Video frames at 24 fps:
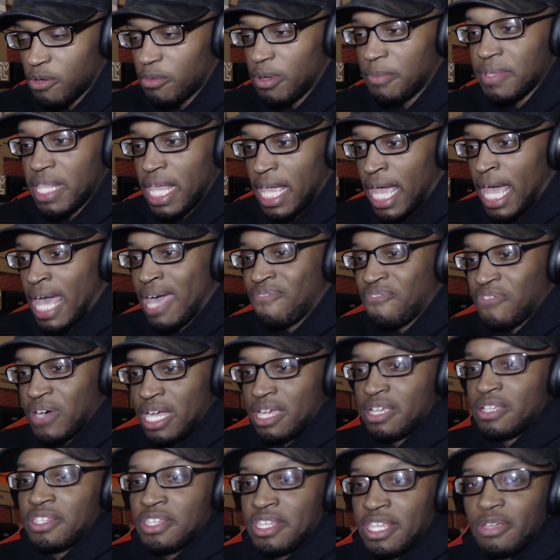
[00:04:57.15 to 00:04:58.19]
Remember they had
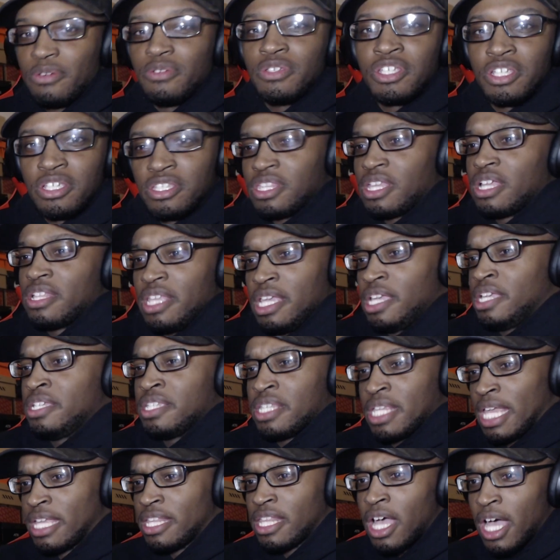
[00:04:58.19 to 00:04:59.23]
fire extinguishers on there? He's
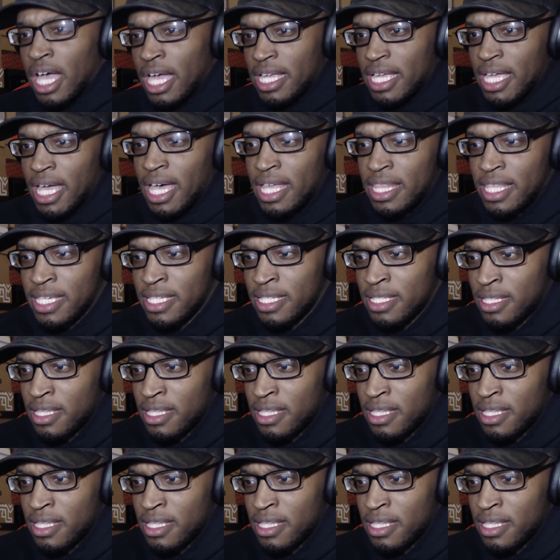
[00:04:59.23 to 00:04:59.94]
like, no, I got it.